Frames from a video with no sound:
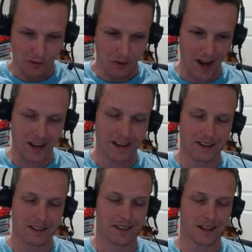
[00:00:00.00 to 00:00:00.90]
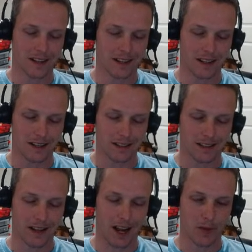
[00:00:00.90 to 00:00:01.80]
Randy's
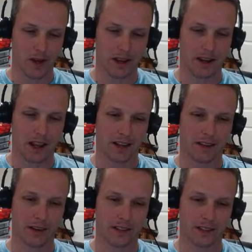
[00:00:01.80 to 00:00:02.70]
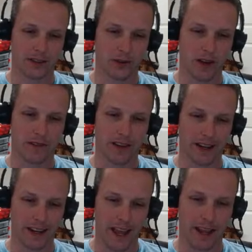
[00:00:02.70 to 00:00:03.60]
comment and I thought it says, "Do you have
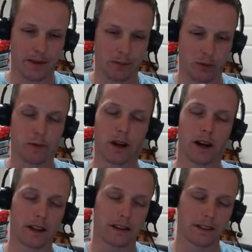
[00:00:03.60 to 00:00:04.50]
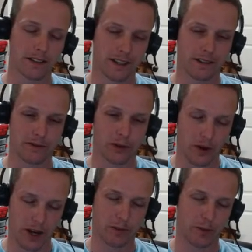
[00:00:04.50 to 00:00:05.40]
any gay poupon?" instead of
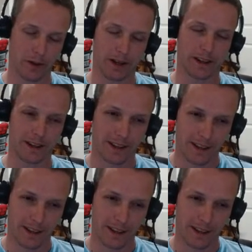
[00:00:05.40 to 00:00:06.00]
gay poupon.